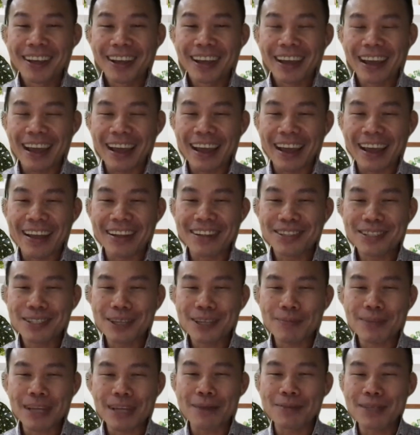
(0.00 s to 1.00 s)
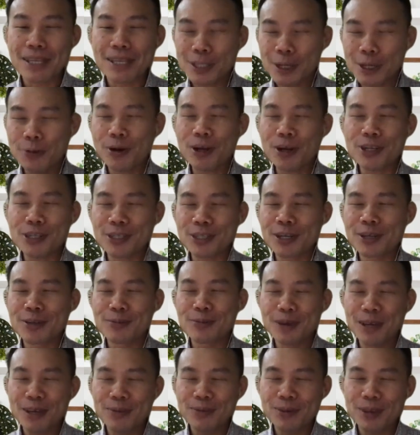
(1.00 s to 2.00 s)
And sometimes as Christian,
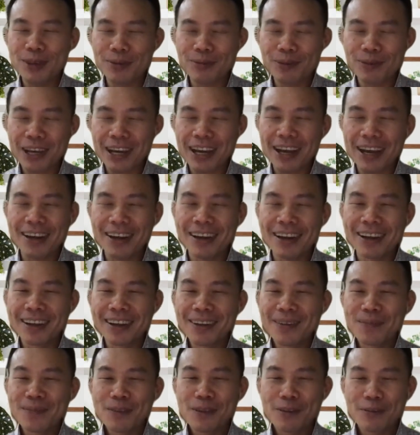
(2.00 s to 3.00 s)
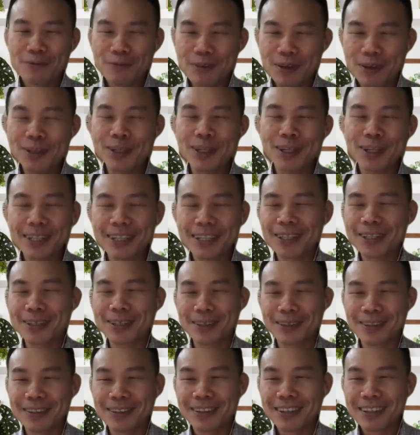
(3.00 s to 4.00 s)
we kind of feel a
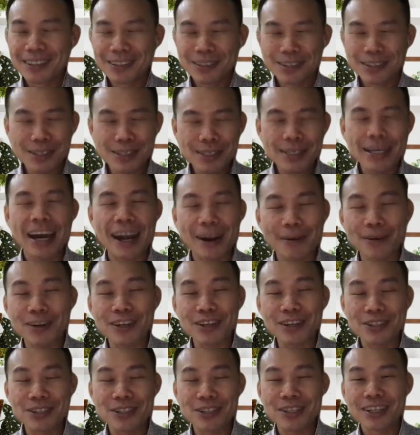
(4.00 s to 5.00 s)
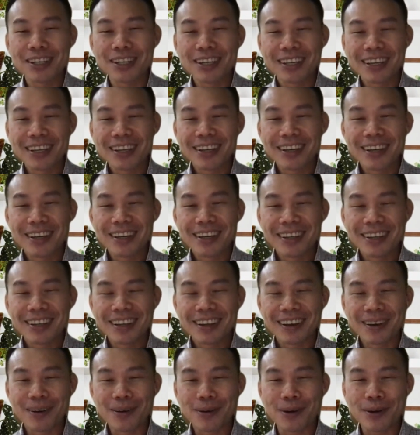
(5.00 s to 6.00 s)
little discouraged,
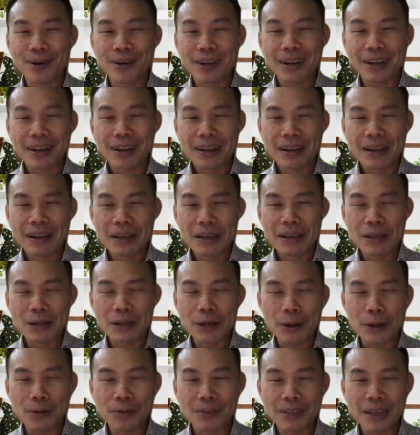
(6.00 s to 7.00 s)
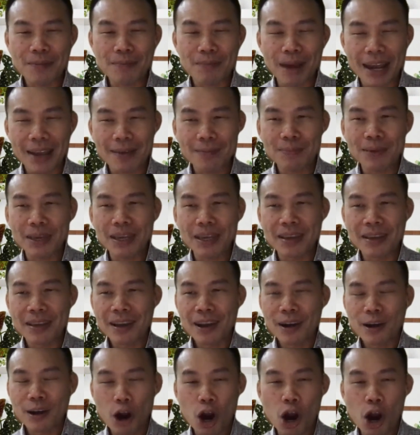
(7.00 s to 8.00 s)
or, you know, there might be
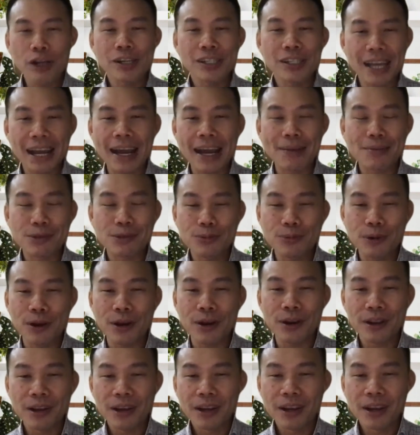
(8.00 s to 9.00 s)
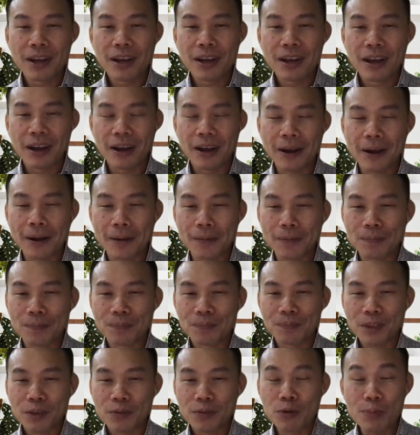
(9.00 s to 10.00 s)
hard times where
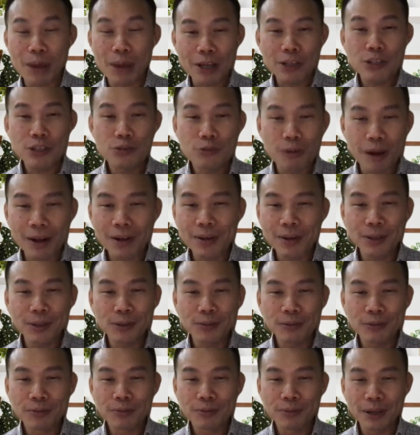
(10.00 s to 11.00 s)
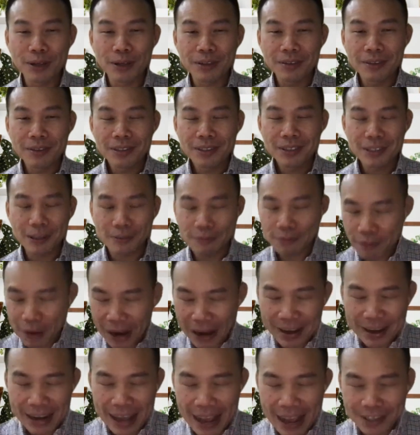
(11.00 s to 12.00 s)
we might struggle with some
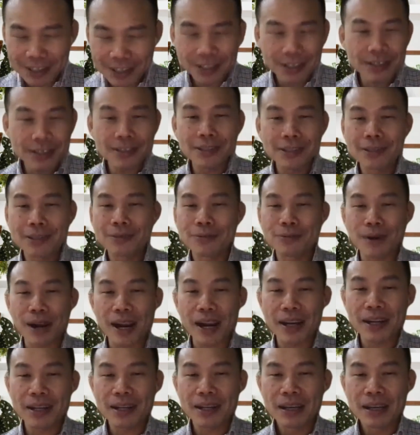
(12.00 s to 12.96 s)
finances, right?